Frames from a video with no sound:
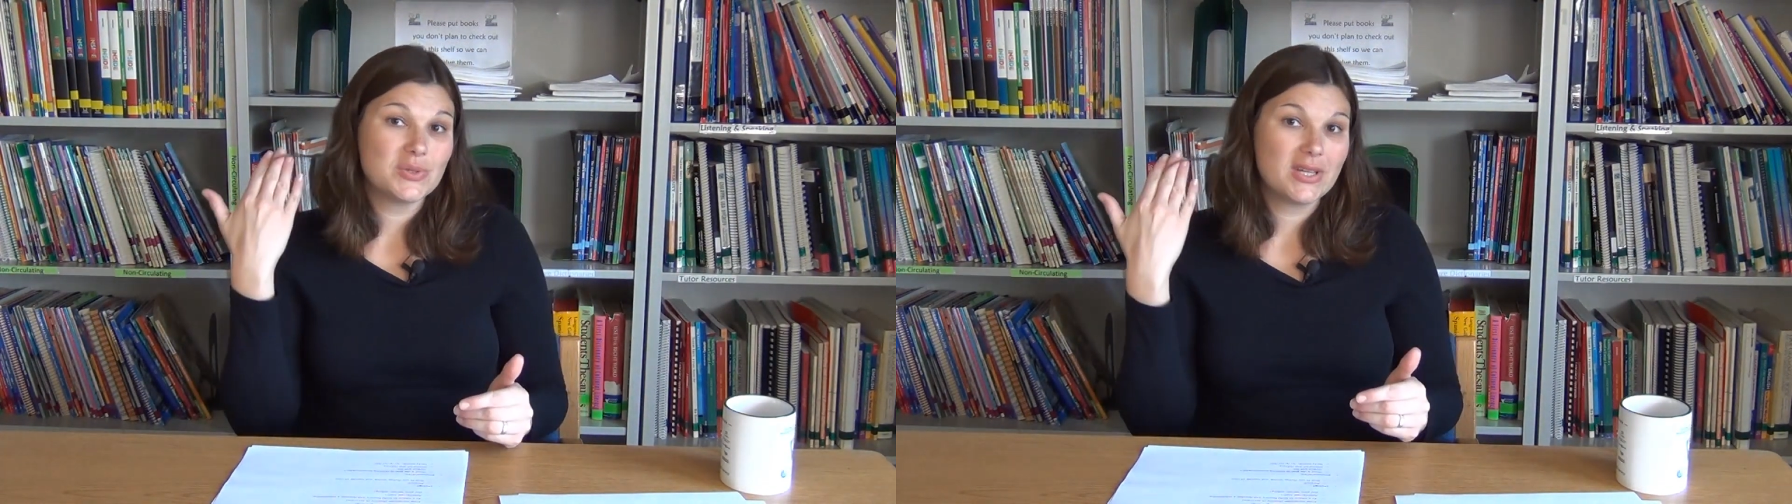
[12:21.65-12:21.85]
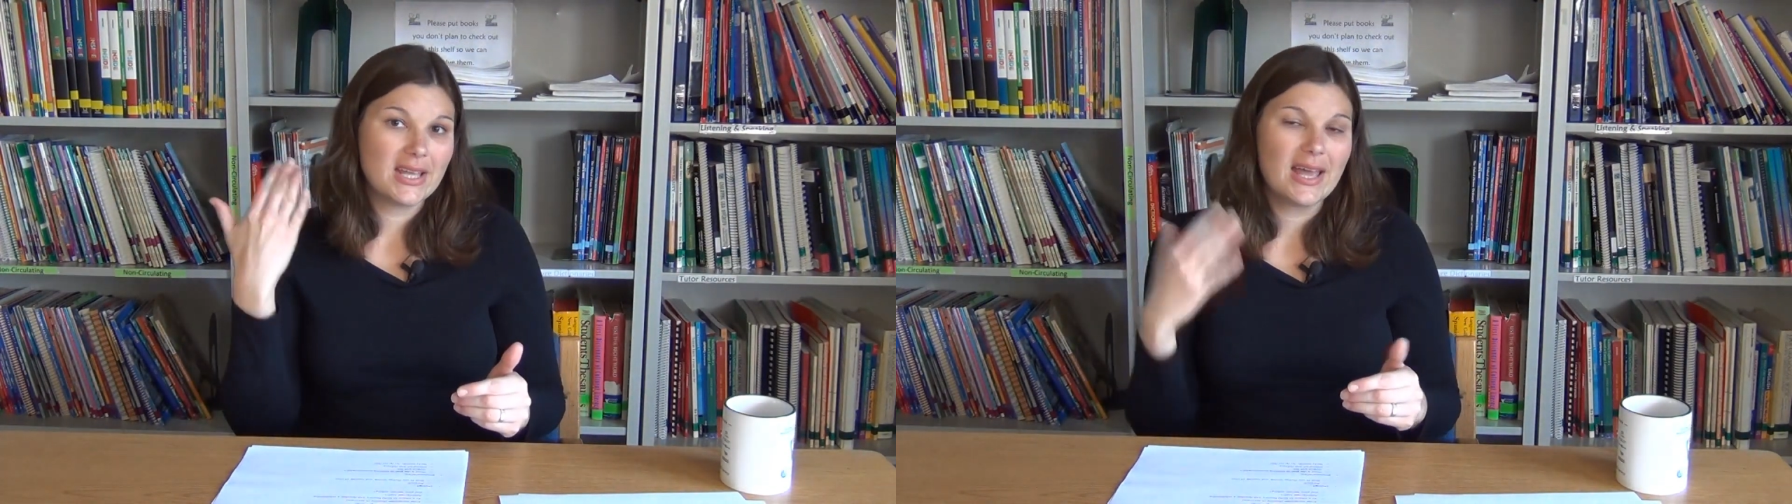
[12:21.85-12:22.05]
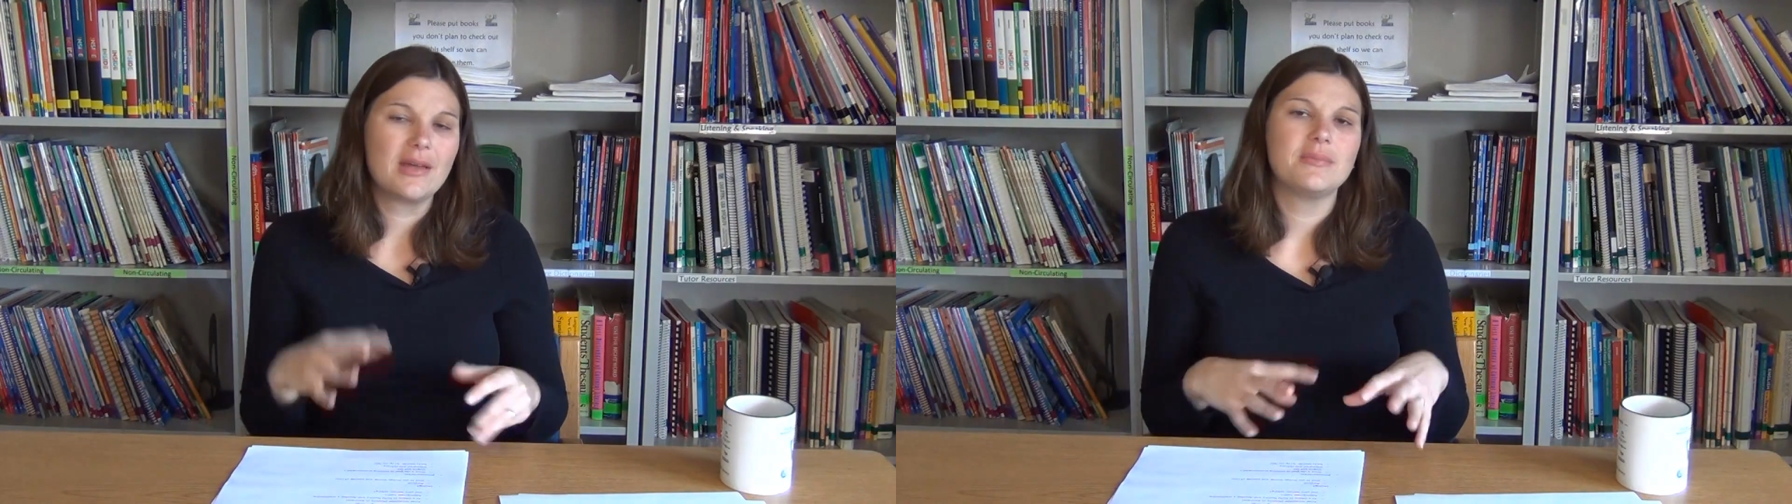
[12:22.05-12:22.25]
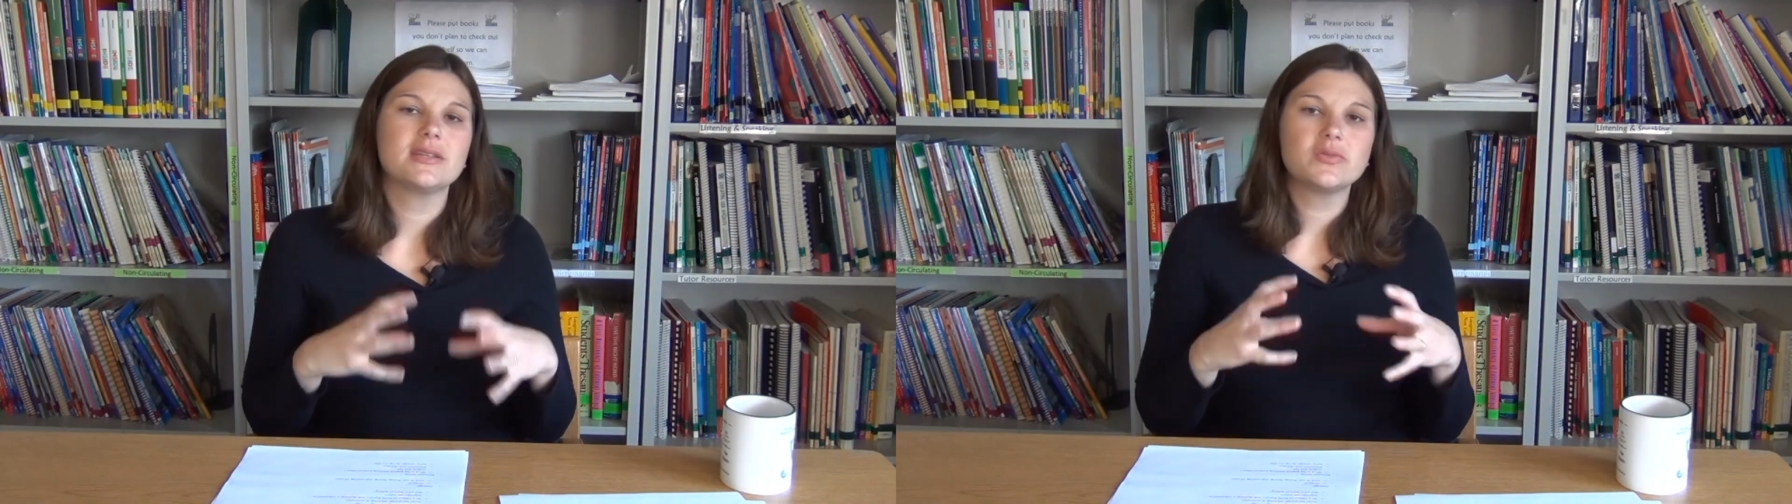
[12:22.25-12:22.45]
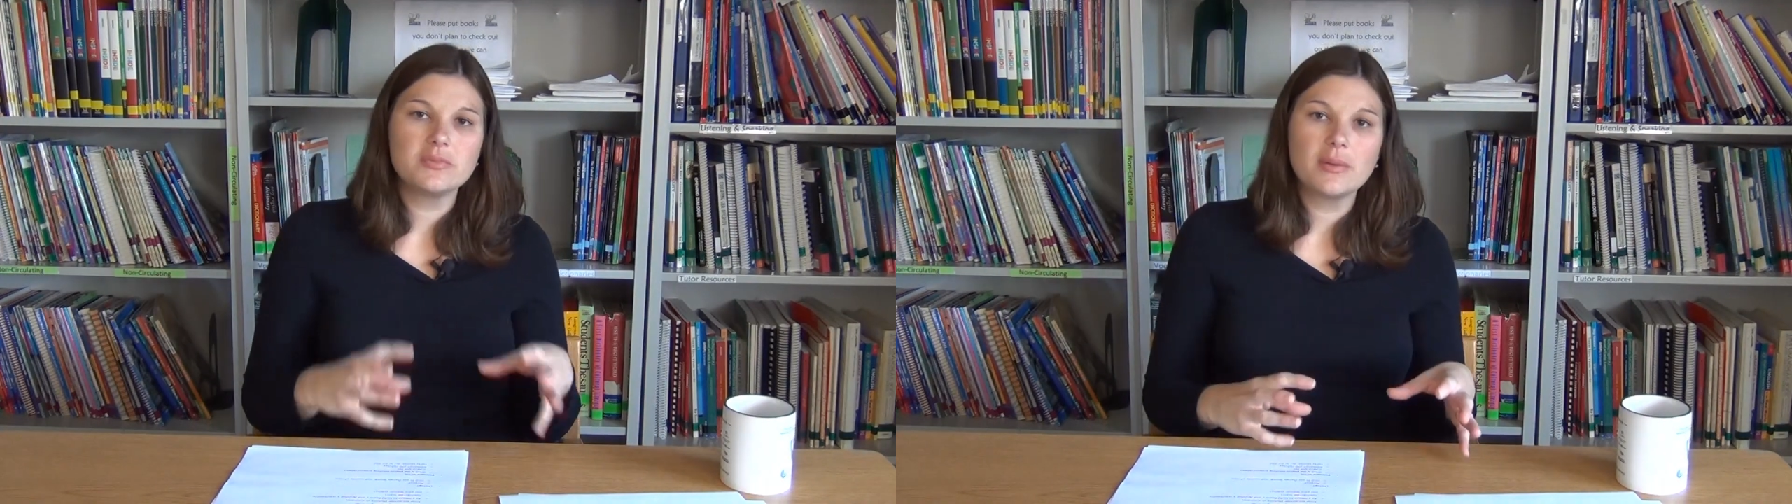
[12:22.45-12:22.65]
to it again,
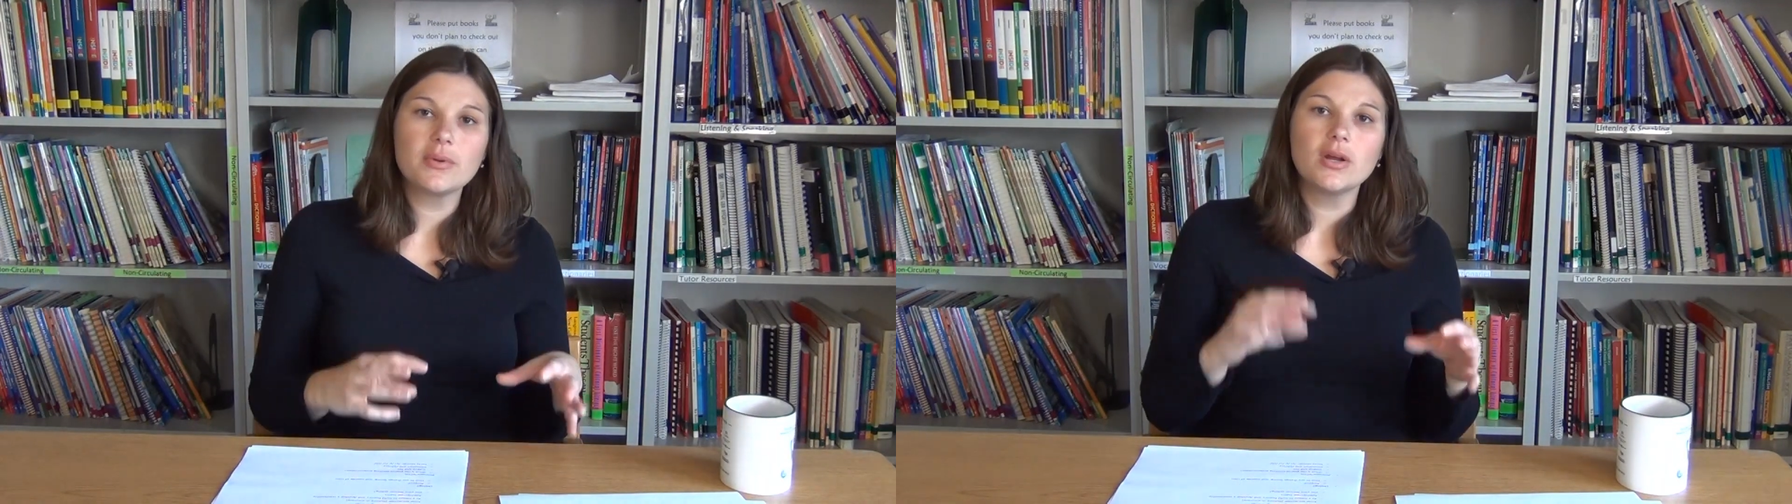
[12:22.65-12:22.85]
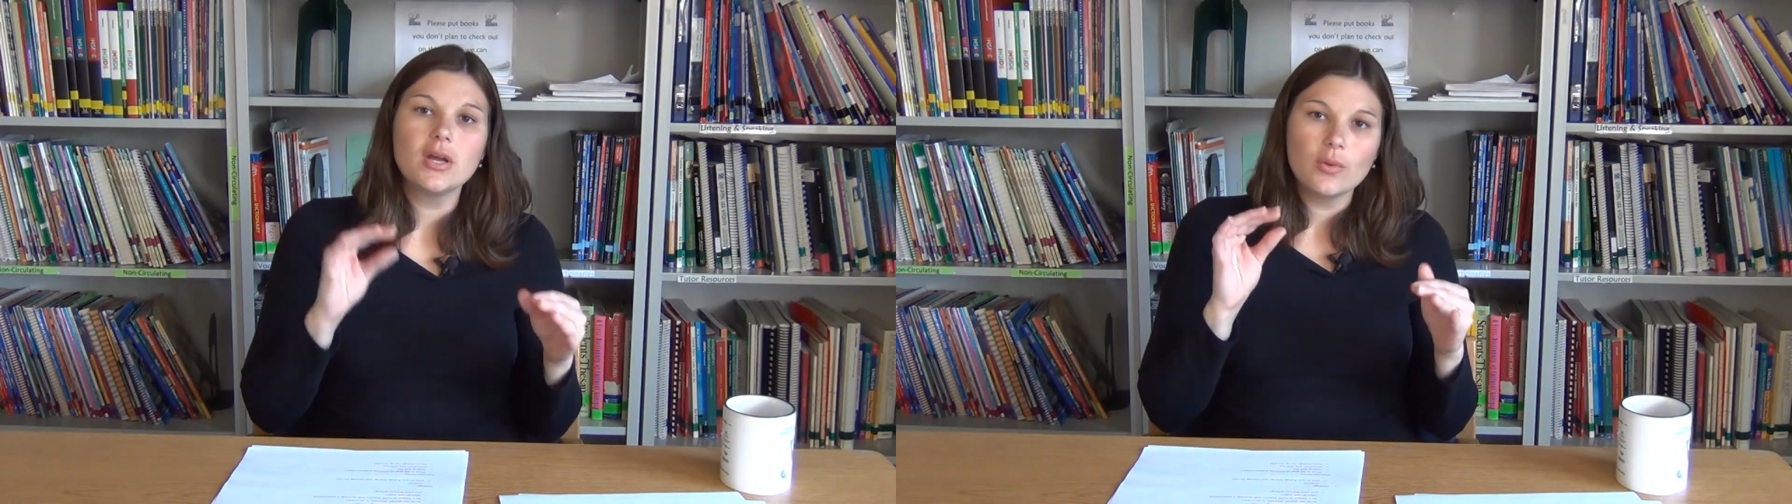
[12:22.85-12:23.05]
because remember,